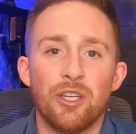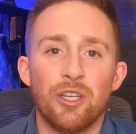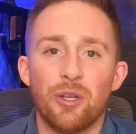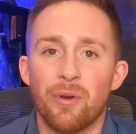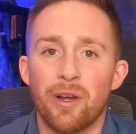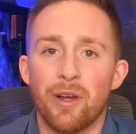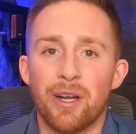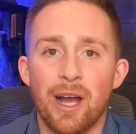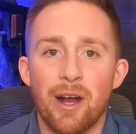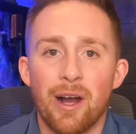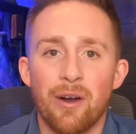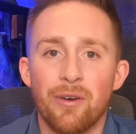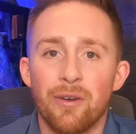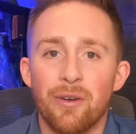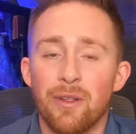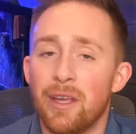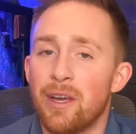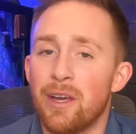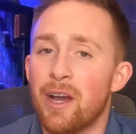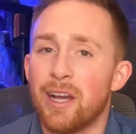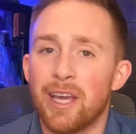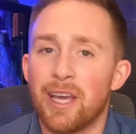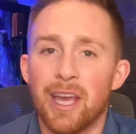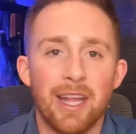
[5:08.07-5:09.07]
until you run
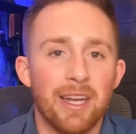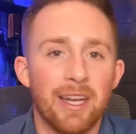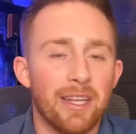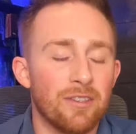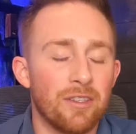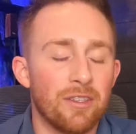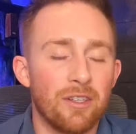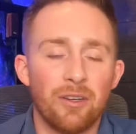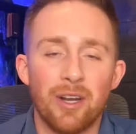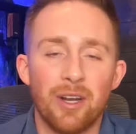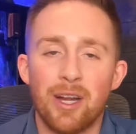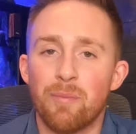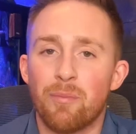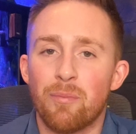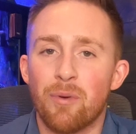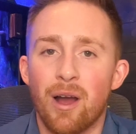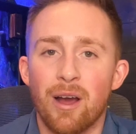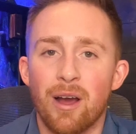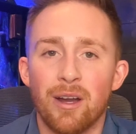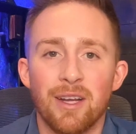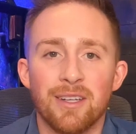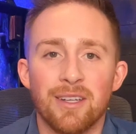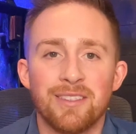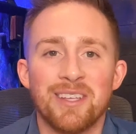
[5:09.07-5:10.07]
out. Again, it's a
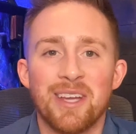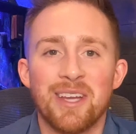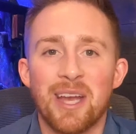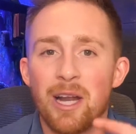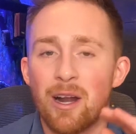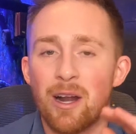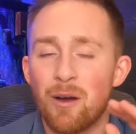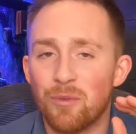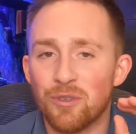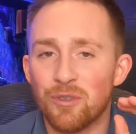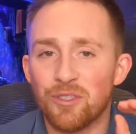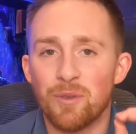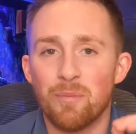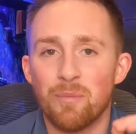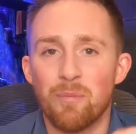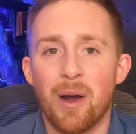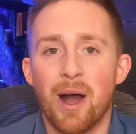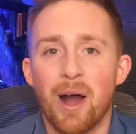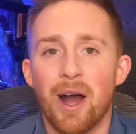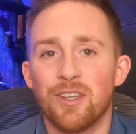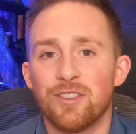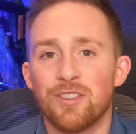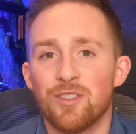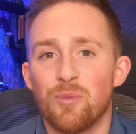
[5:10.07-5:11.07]
great product and almost
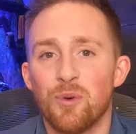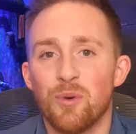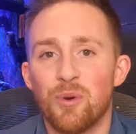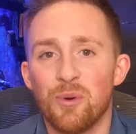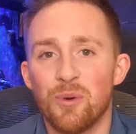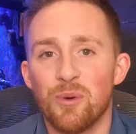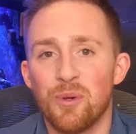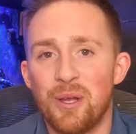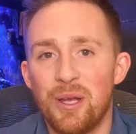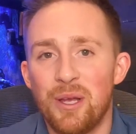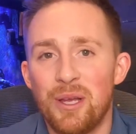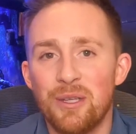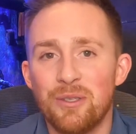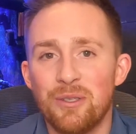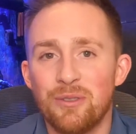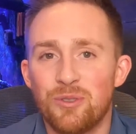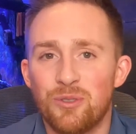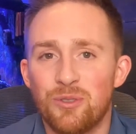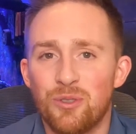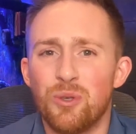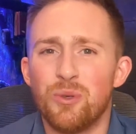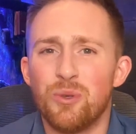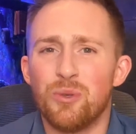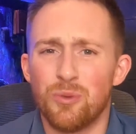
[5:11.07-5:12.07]
impossible
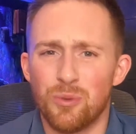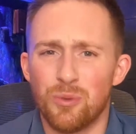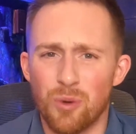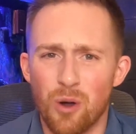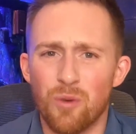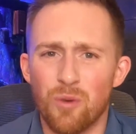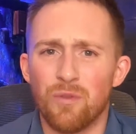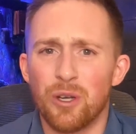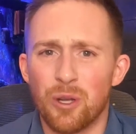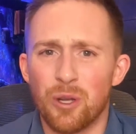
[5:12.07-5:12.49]
to